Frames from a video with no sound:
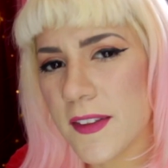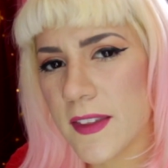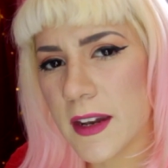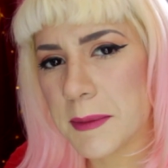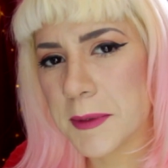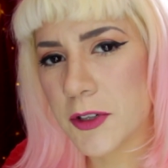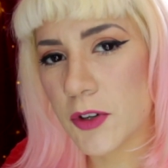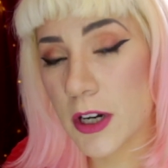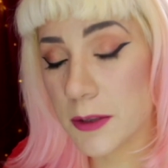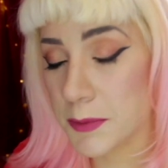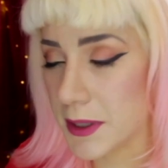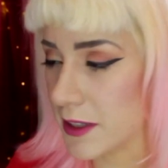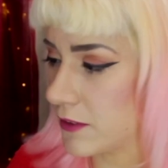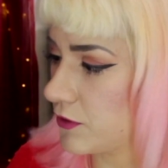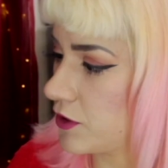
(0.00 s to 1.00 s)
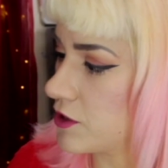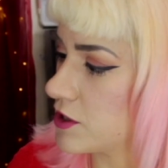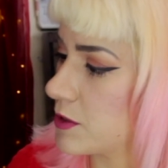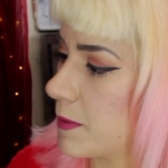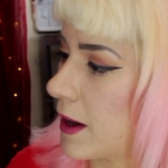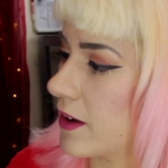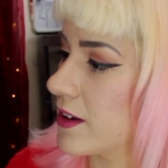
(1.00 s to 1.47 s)
thing that I'm incredibly
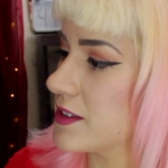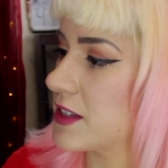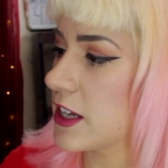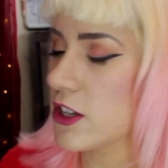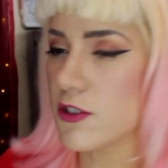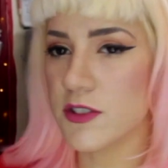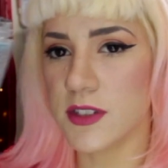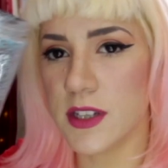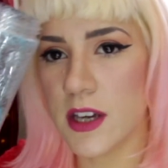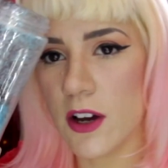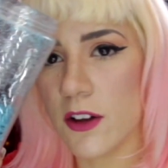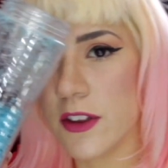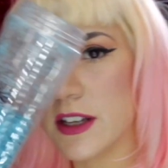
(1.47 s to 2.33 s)
confused about is that you see all